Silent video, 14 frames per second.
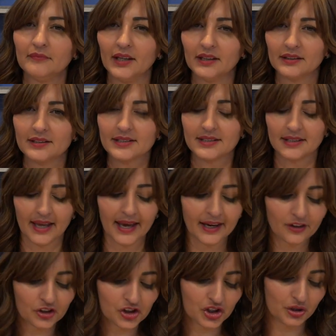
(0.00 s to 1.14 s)
it's the
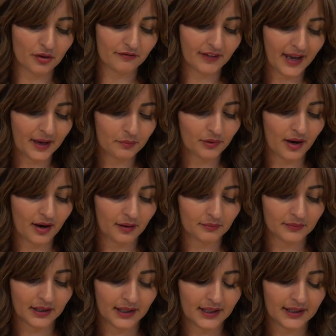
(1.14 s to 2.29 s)
energy of
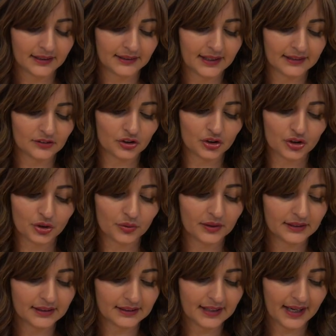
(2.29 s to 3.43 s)
Abraham, that
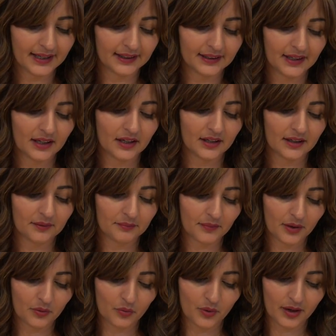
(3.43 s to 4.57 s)
during the day,
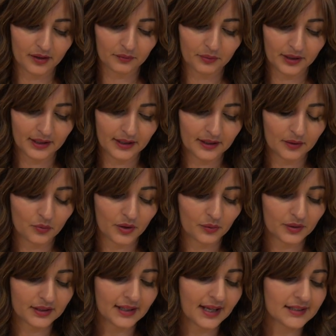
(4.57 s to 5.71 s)
when we
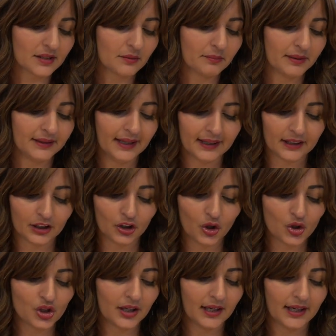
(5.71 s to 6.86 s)
take Baderech
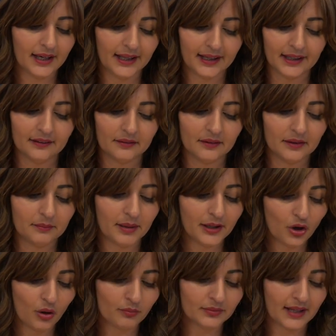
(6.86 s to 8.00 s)
Yosher Lalechet
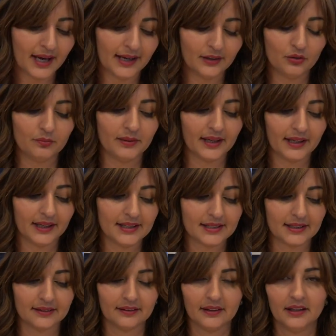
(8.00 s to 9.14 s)
Bayom Dehainu
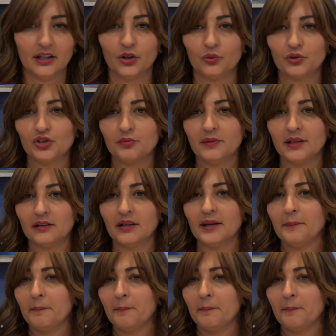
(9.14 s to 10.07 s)
Bechesed, which means